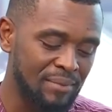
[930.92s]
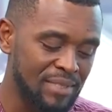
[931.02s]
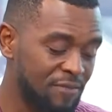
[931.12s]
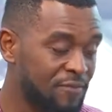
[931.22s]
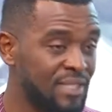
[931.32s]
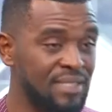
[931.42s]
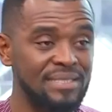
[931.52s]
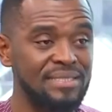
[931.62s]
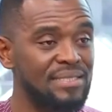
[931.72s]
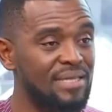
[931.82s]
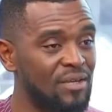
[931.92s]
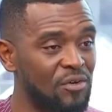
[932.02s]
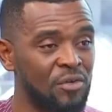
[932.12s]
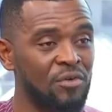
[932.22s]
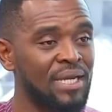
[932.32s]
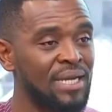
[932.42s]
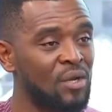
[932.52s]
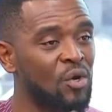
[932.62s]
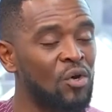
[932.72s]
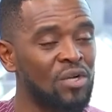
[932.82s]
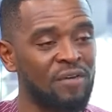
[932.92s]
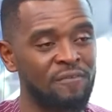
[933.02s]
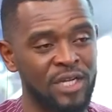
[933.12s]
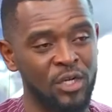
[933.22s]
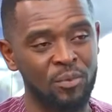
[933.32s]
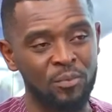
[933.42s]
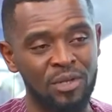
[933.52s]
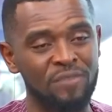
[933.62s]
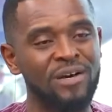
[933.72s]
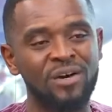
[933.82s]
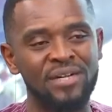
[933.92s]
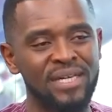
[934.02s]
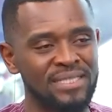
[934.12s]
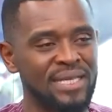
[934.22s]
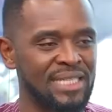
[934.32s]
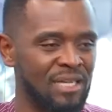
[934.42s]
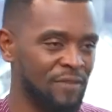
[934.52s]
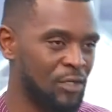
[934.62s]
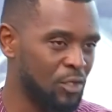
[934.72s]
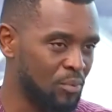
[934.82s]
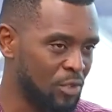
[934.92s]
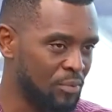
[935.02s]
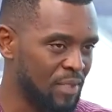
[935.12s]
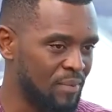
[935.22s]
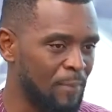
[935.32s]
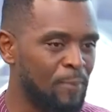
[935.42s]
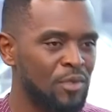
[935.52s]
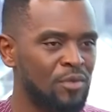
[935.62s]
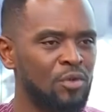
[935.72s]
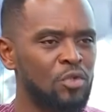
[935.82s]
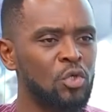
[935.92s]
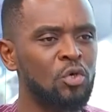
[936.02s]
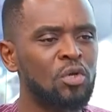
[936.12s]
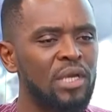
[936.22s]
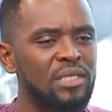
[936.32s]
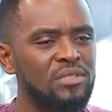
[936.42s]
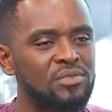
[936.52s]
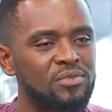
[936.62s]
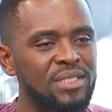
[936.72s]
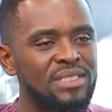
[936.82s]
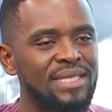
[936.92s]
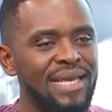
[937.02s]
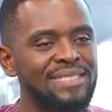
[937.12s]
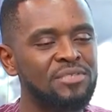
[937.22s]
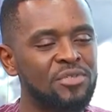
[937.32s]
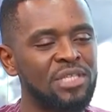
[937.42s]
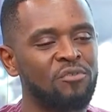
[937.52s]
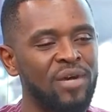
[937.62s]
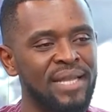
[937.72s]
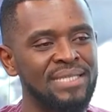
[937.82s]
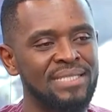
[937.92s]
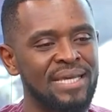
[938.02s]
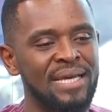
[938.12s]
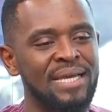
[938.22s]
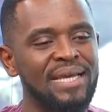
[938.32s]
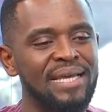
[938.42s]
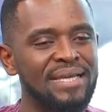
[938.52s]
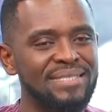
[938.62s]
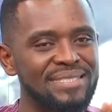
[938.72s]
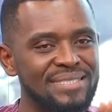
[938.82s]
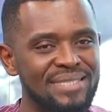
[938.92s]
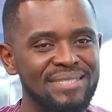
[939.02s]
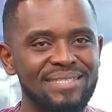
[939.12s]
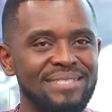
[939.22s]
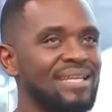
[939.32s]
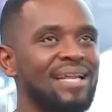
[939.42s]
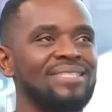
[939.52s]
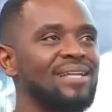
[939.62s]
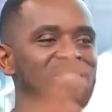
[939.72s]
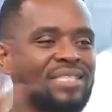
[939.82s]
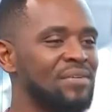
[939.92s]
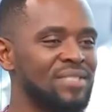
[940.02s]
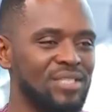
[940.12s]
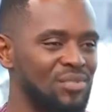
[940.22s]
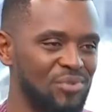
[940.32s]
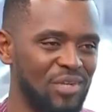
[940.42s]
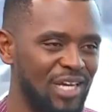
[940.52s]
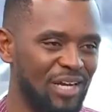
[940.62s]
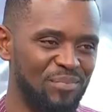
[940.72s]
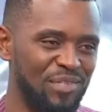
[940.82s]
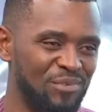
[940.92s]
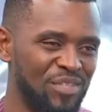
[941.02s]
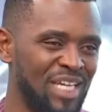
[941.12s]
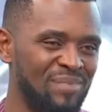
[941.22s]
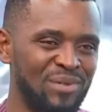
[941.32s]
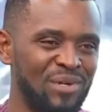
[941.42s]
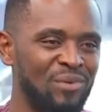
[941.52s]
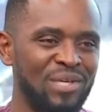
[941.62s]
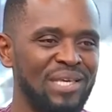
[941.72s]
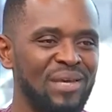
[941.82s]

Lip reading: syphilis, gonorrhea can all affect the unborn. In fact, all the STI can affect the unborn baby. You know, so getting treated for an STI it's a national security issue. I mean, really, because